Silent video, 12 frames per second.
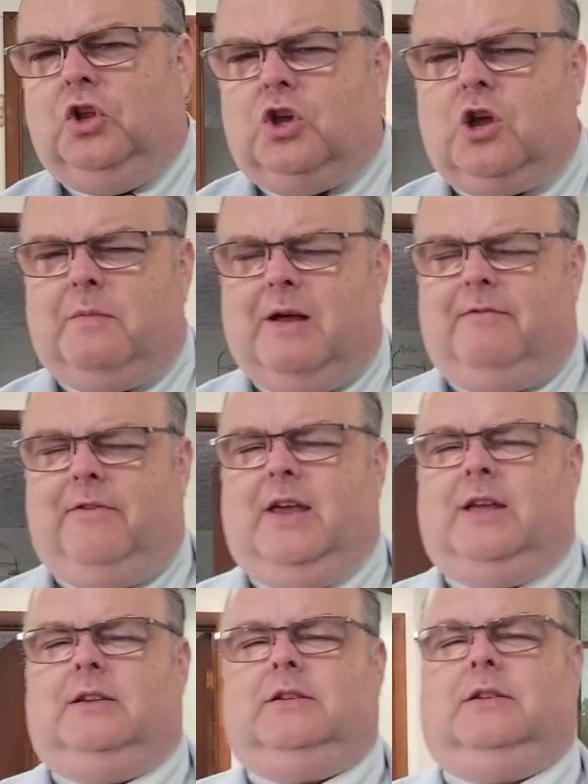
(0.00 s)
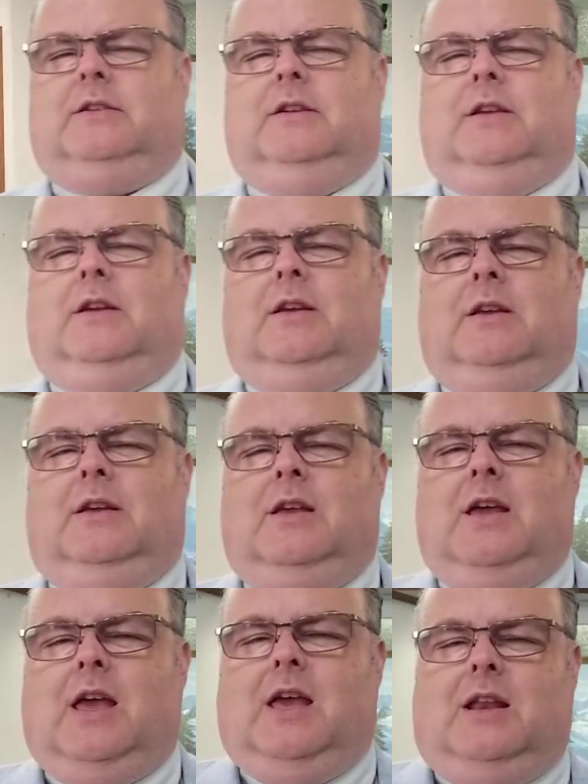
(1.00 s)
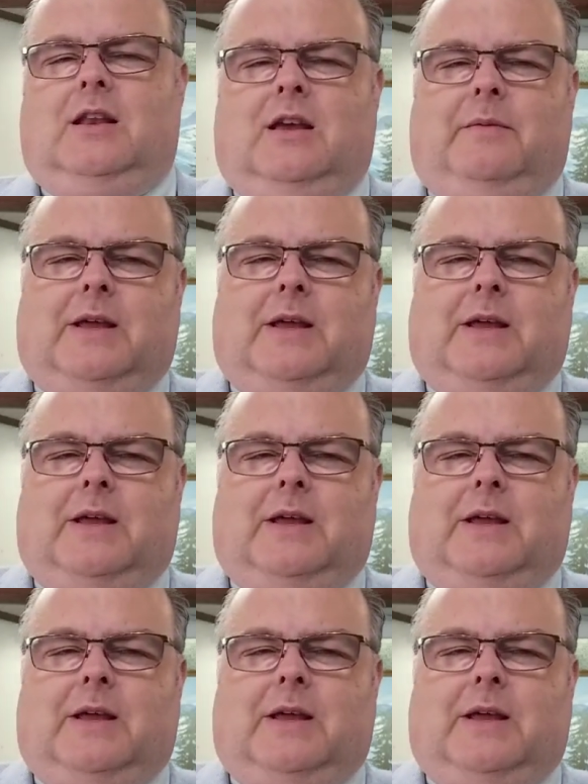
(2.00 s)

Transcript: look on my face. And uh,